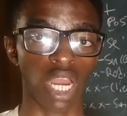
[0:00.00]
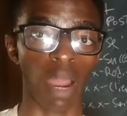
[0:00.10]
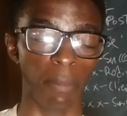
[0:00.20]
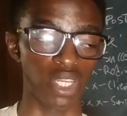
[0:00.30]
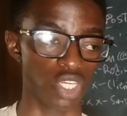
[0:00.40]

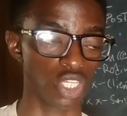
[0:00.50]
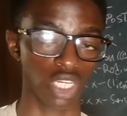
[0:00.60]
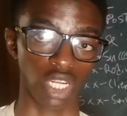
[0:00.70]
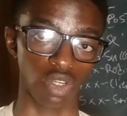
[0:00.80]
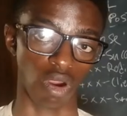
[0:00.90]
application
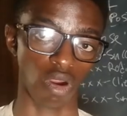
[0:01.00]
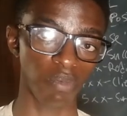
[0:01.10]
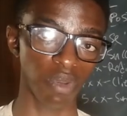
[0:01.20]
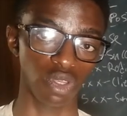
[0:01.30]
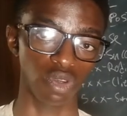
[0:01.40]
that you are
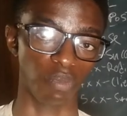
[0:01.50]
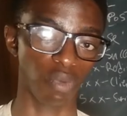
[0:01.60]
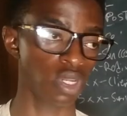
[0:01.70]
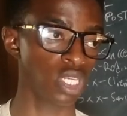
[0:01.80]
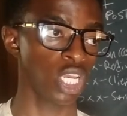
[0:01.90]
opening in your
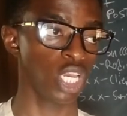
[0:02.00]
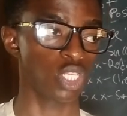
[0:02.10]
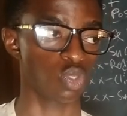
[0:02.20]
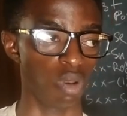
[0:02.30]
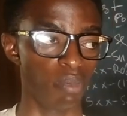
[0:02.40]
phone,
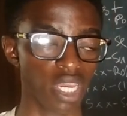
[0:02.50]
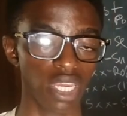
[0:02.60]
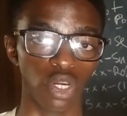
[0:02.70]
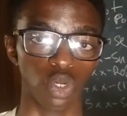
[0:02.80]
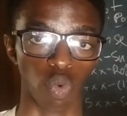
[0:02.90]
it will make
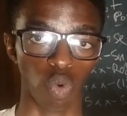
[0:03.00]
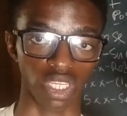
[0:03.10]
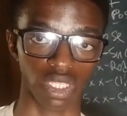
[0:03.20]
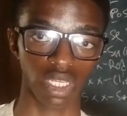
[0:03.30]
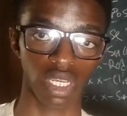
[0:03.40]
a
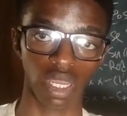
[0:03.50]
request